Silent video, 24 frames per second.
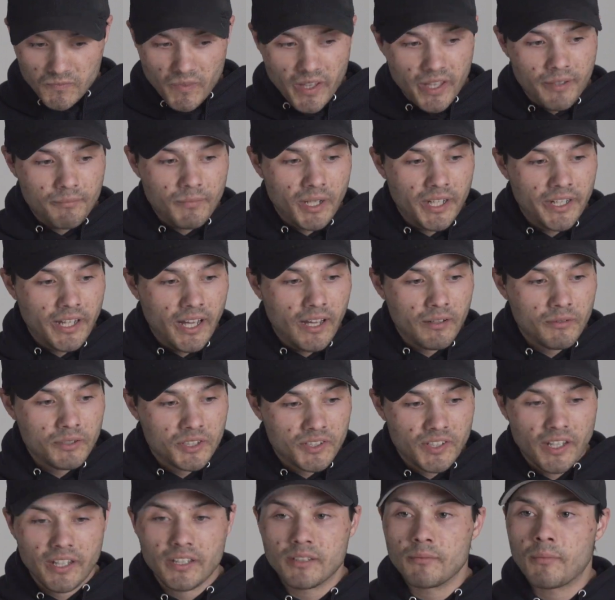and my dad was
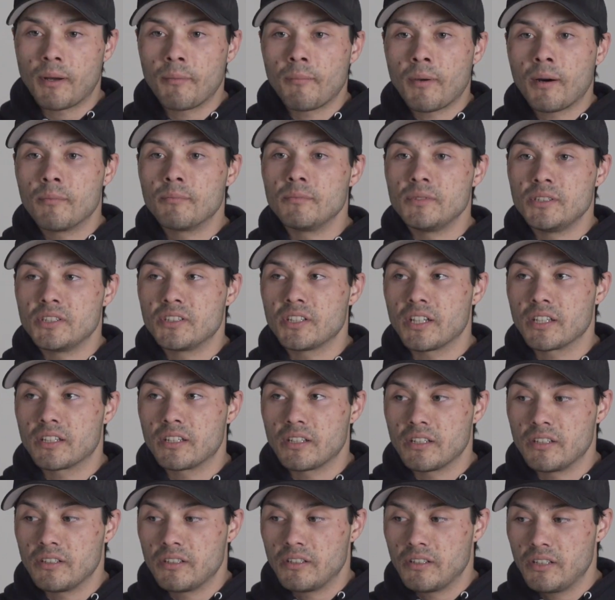saying to my mom, he's like,
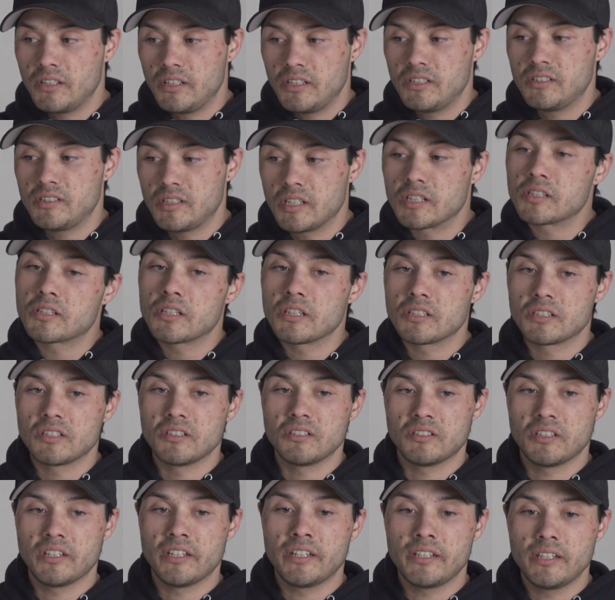this
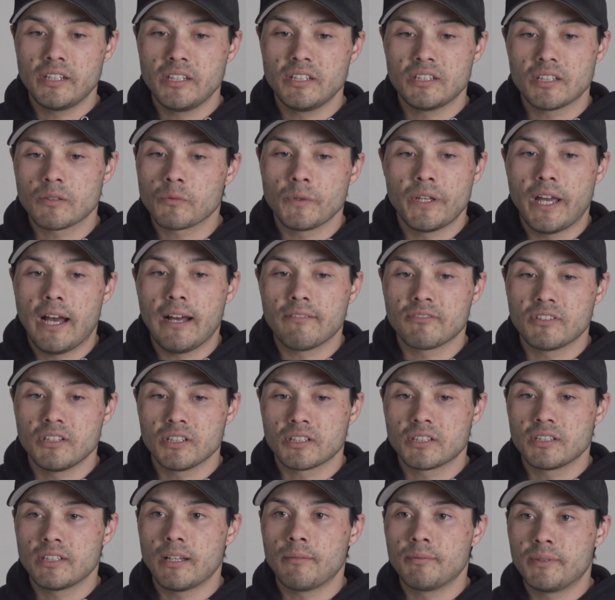is it. He's like, we have to
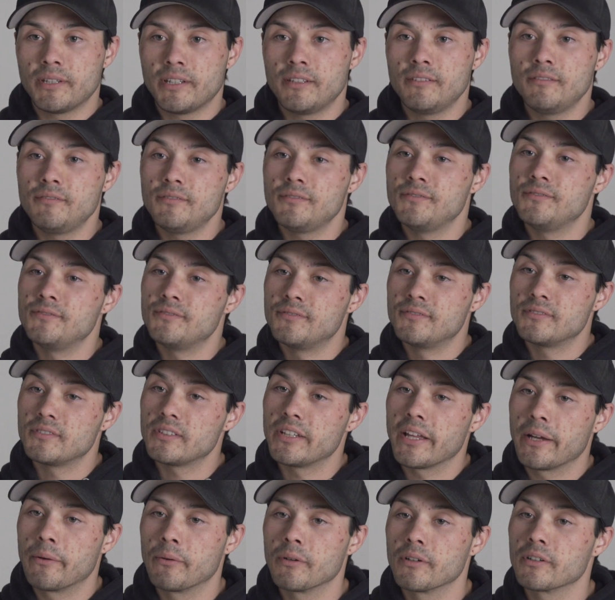accept it. And
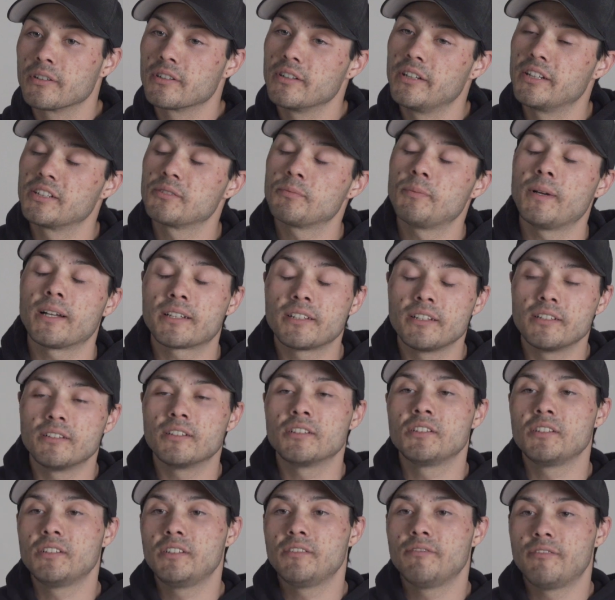they were expecting
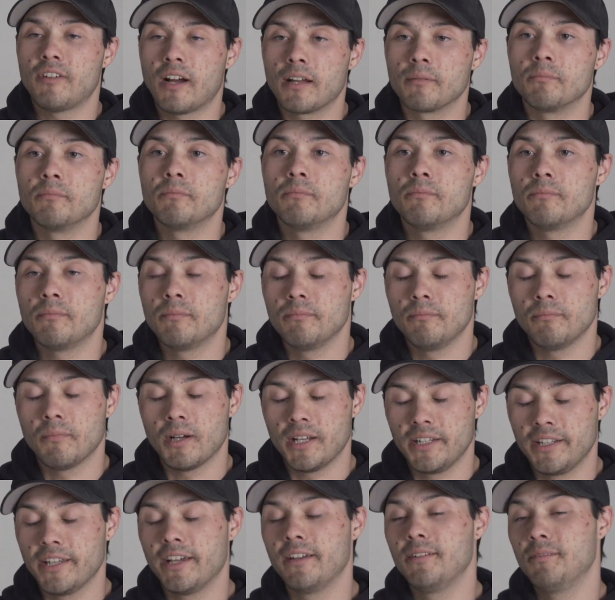to find
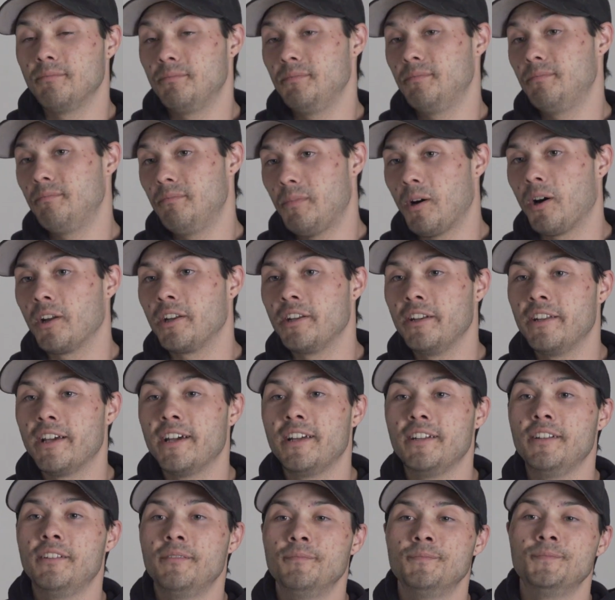my body
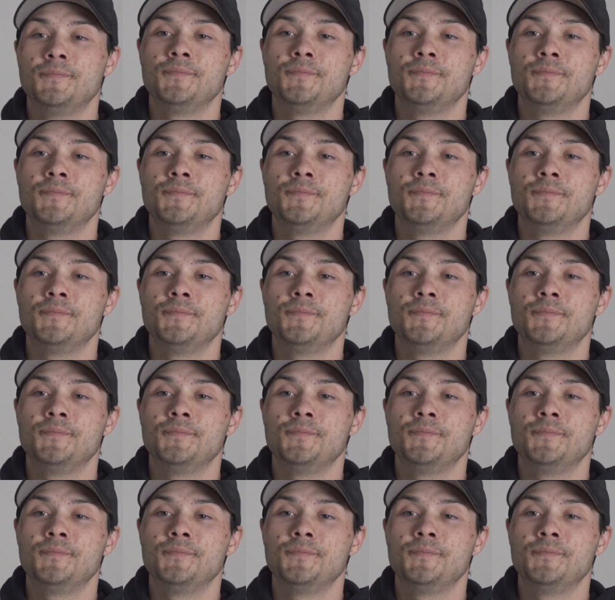dead.